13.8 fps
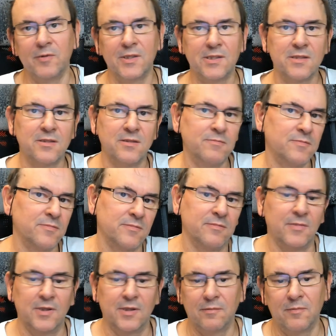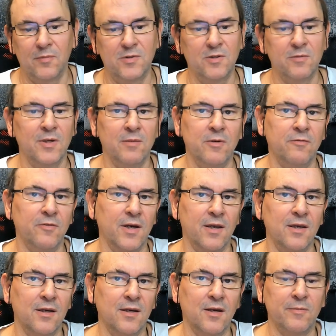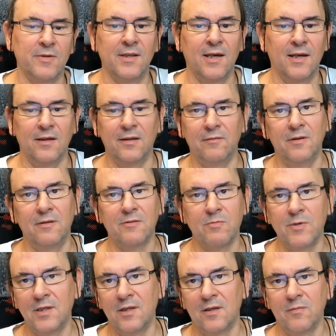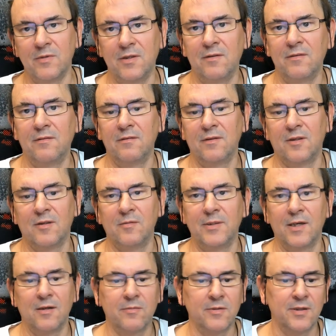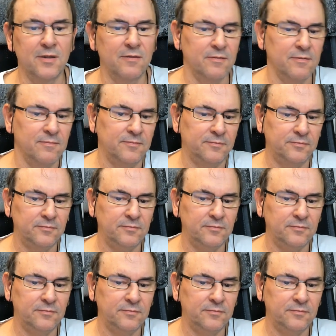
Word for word: gigabits. So maybe if I can get up to that level of speed, I'll be, I'll be happy enough.